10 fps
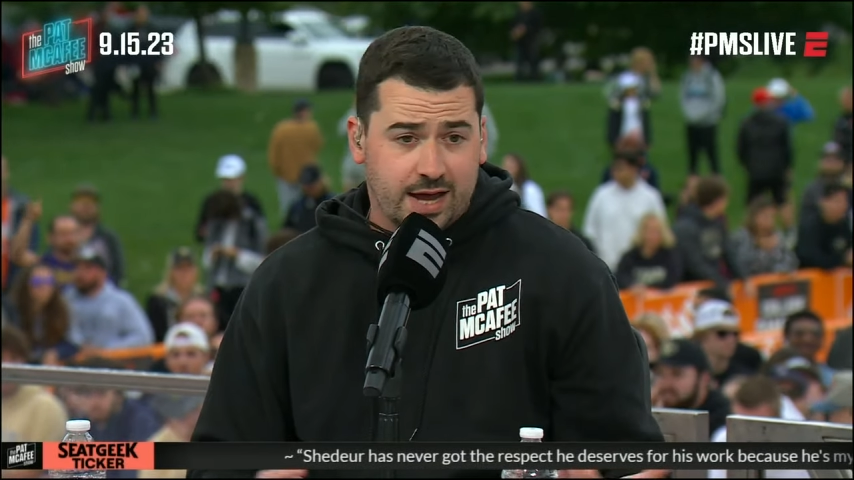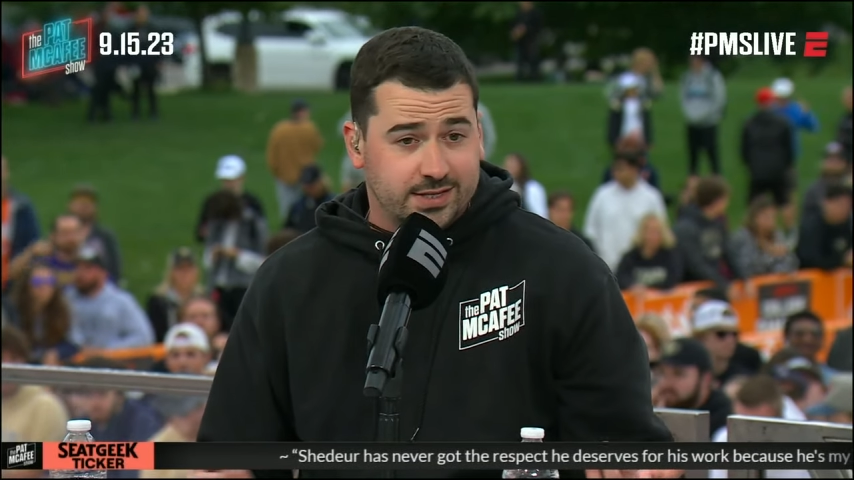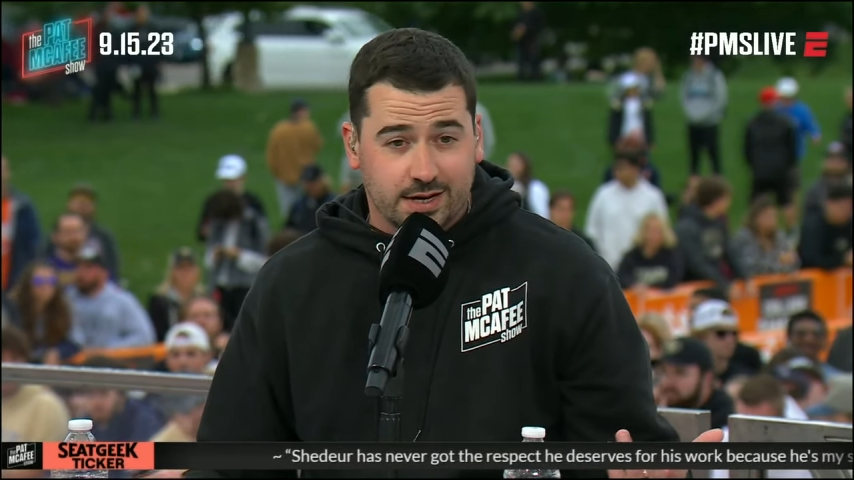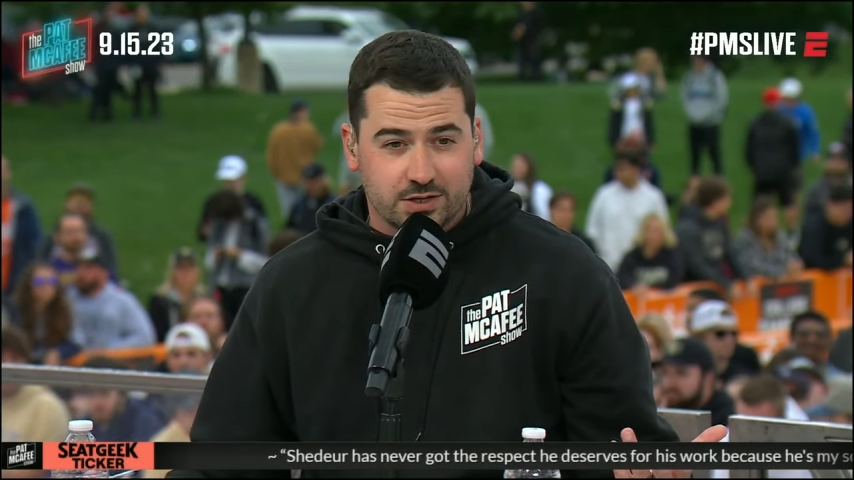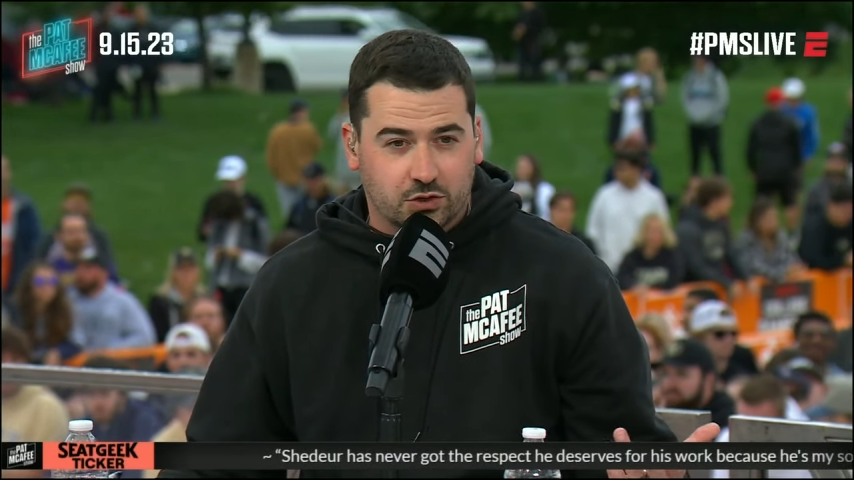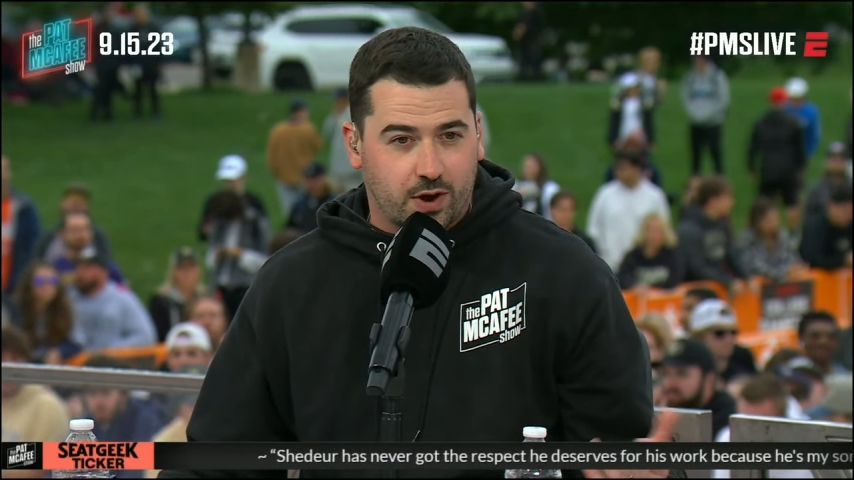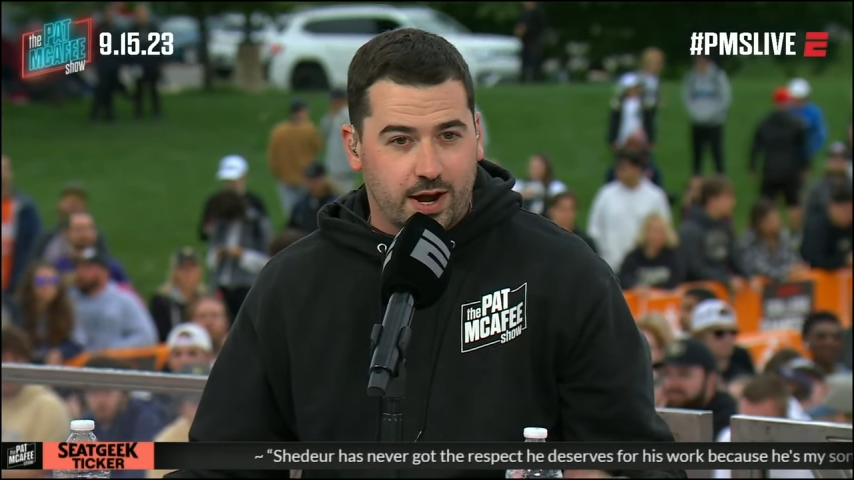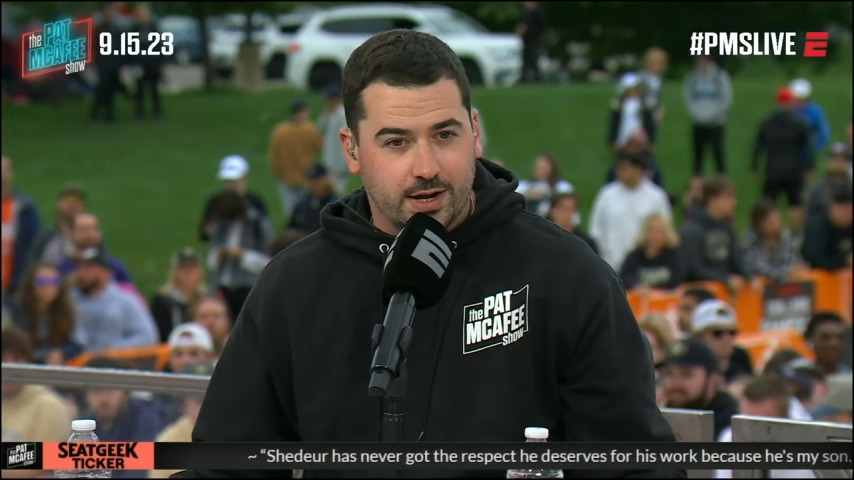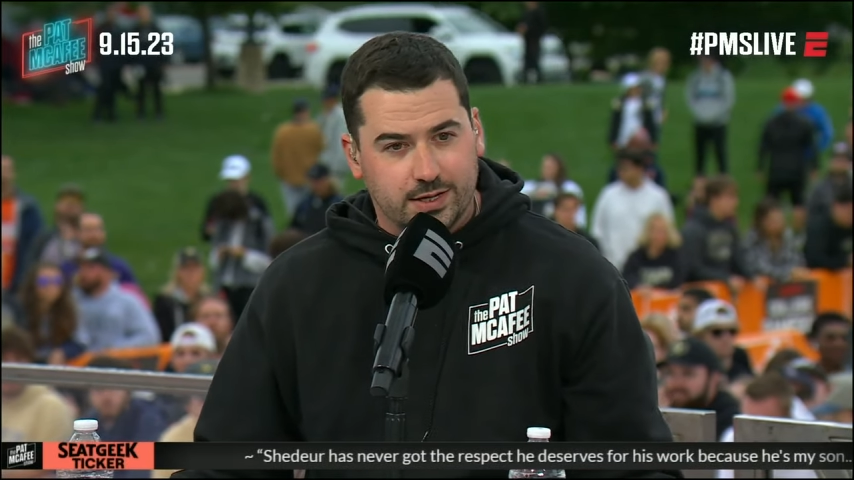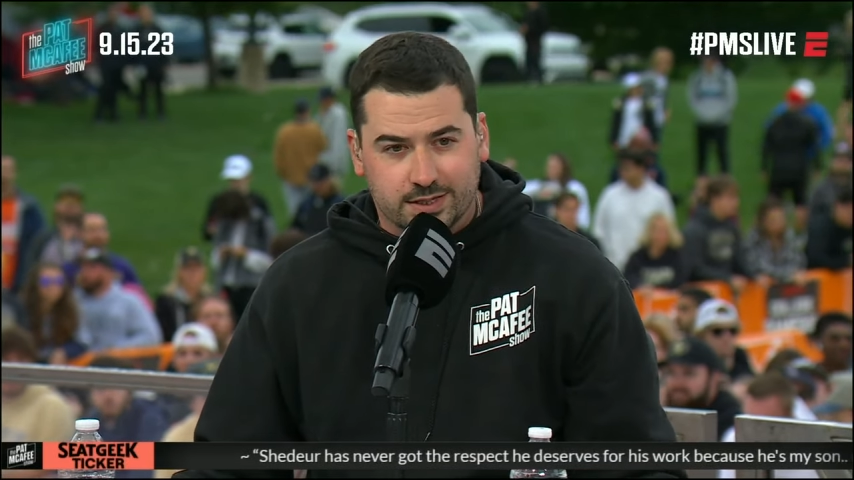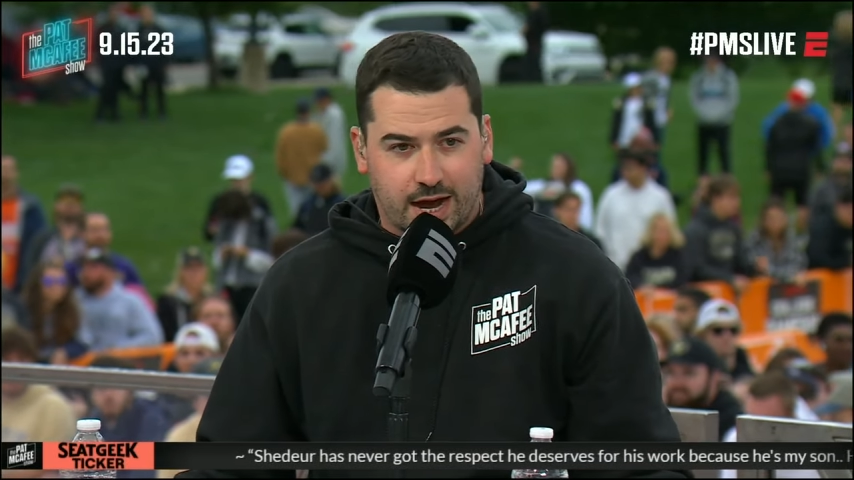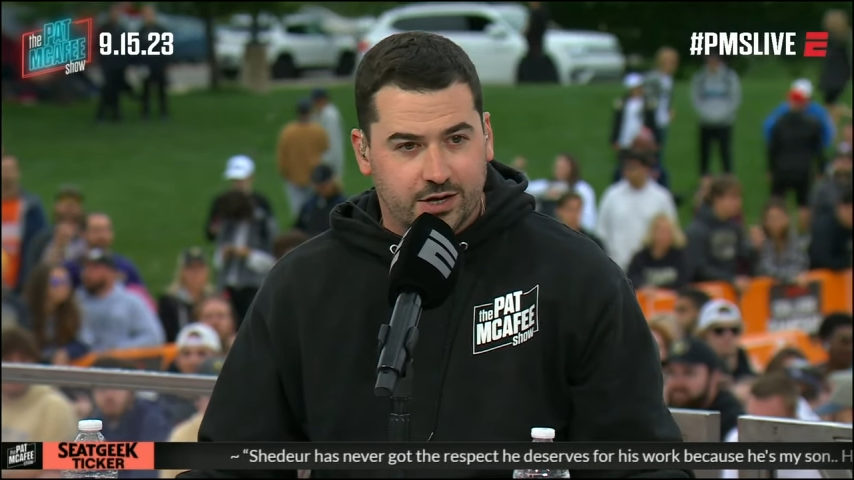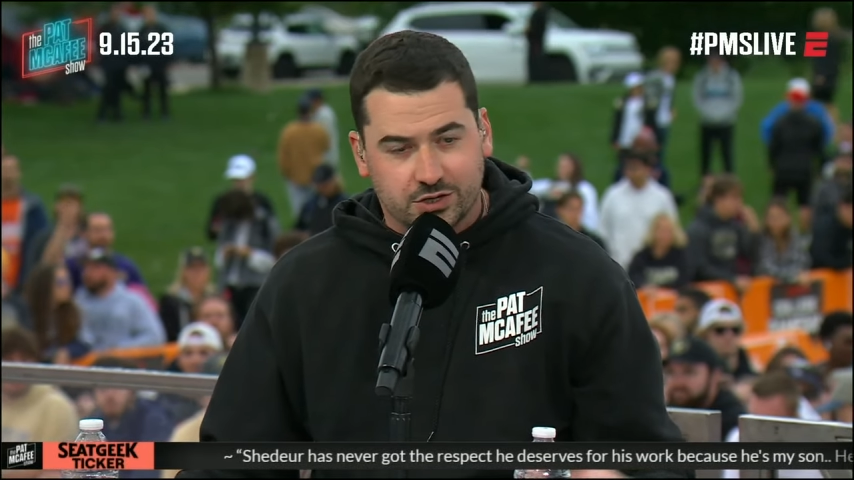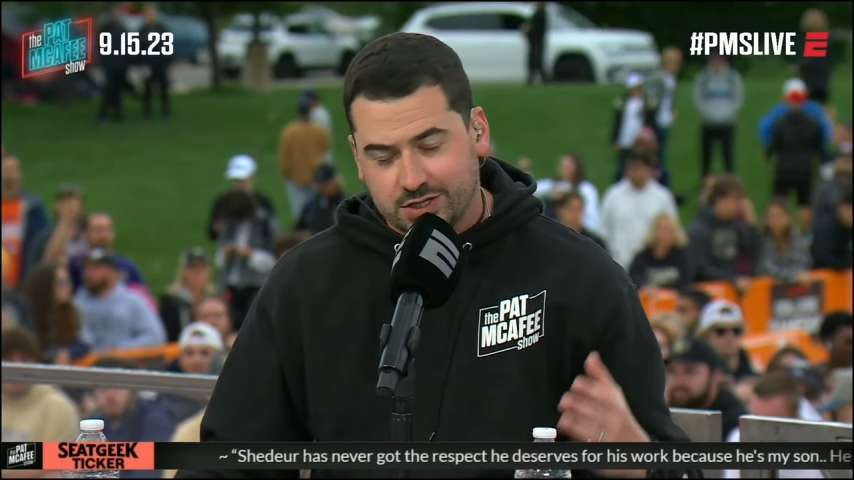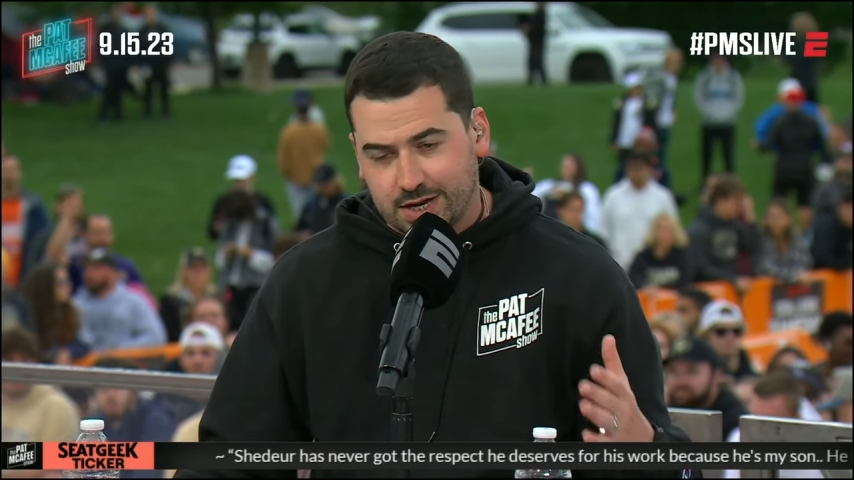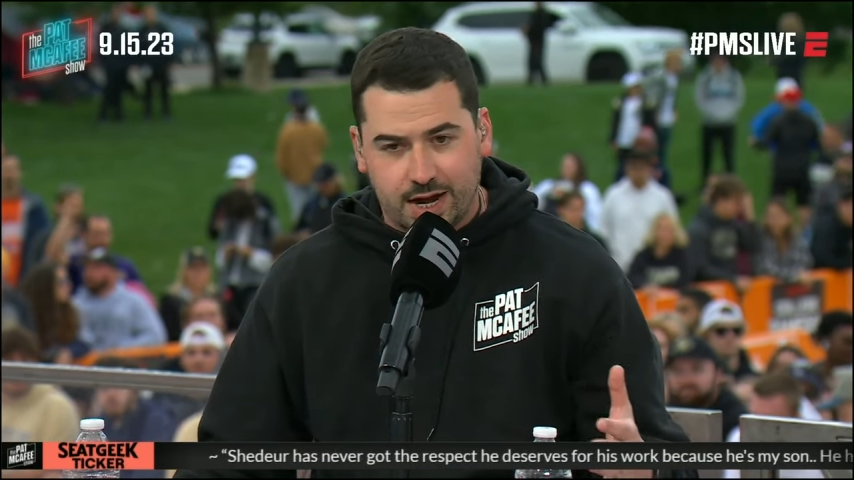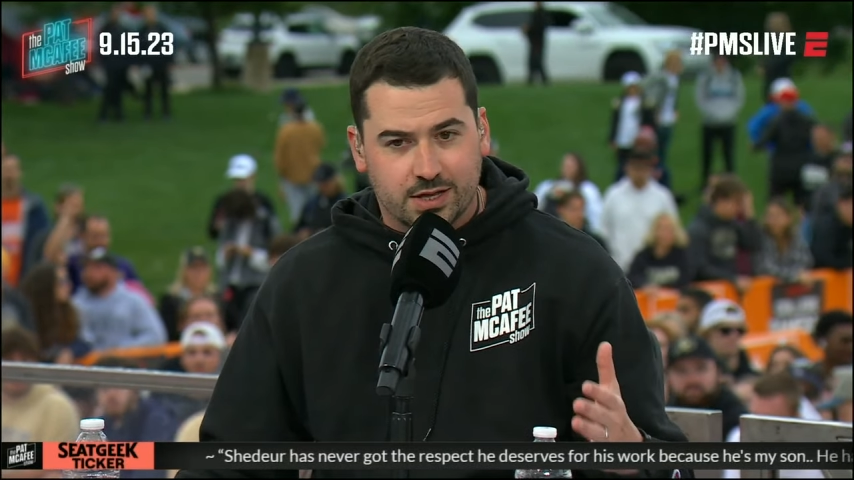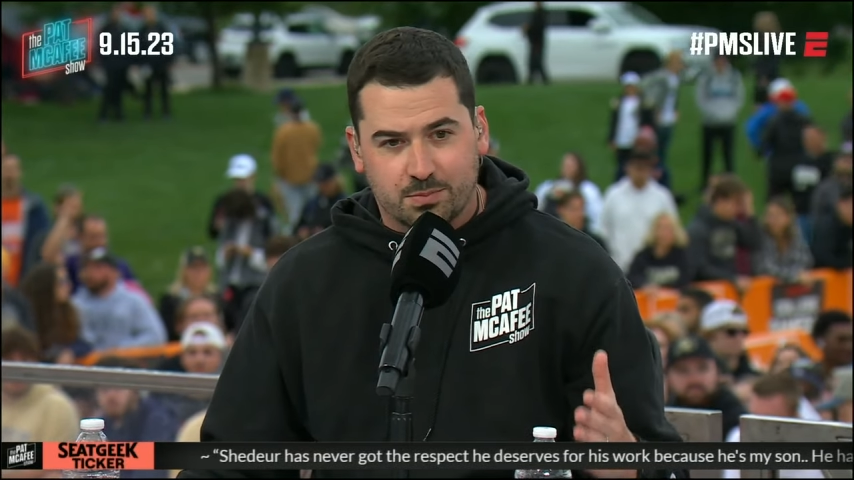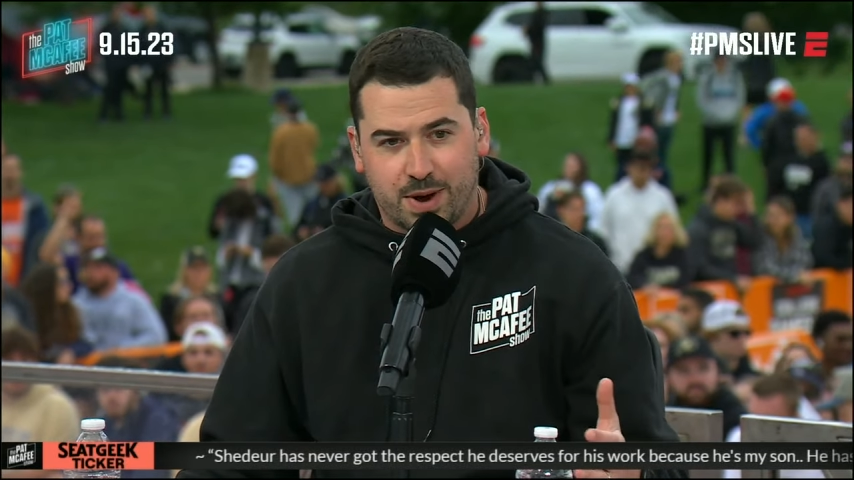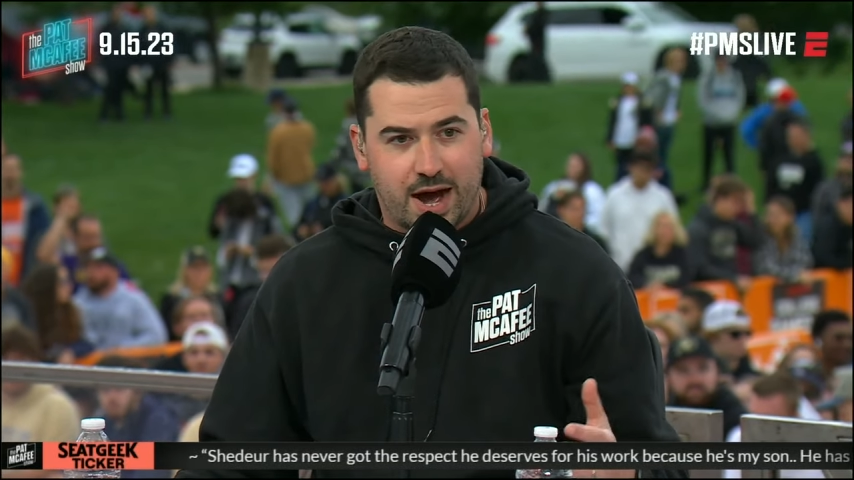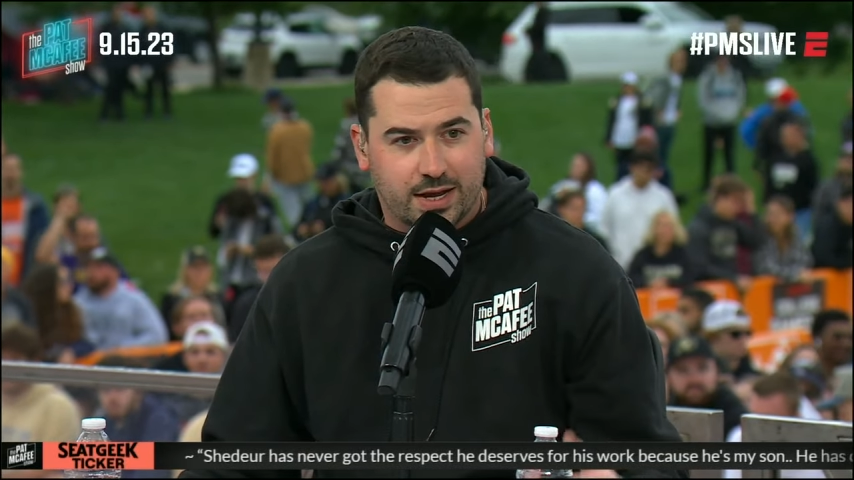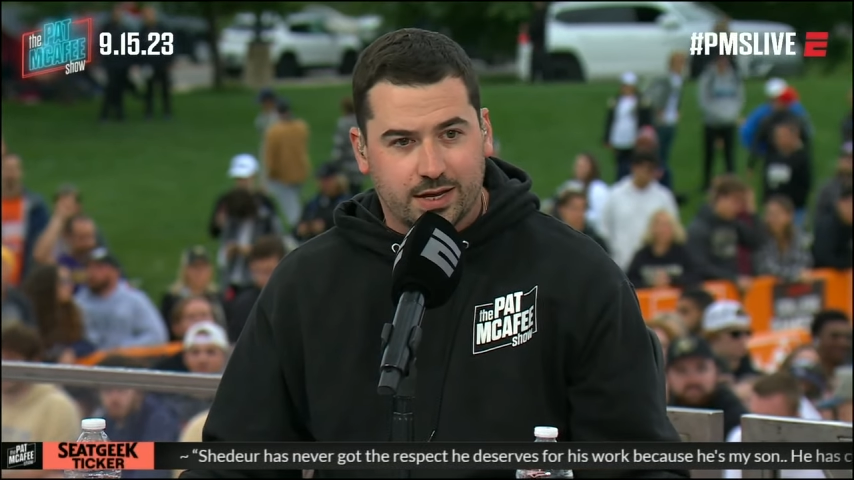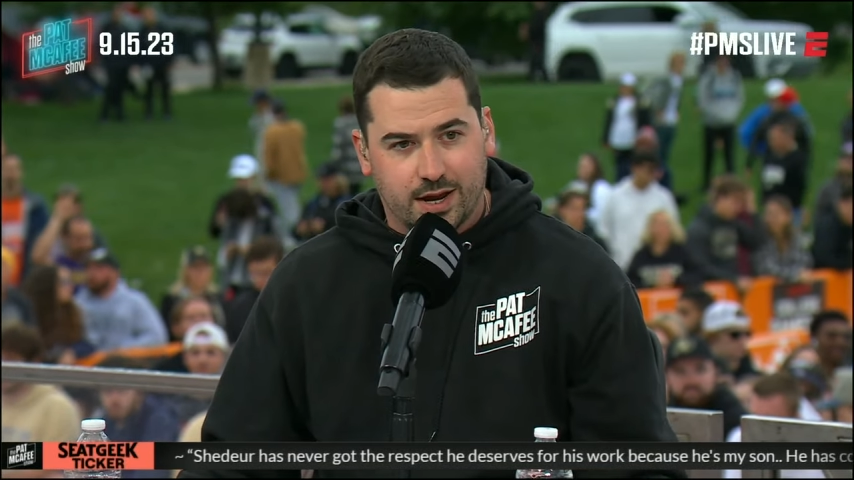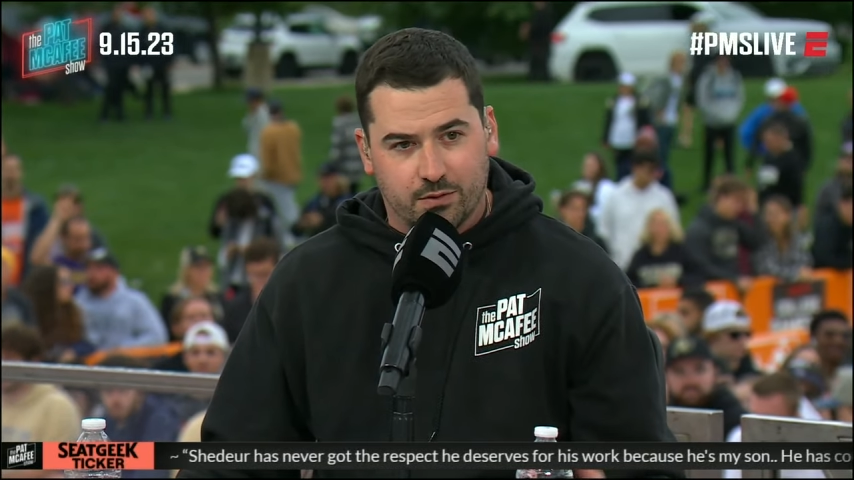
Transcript: And to his credit, he's kind of just stayed in the pocket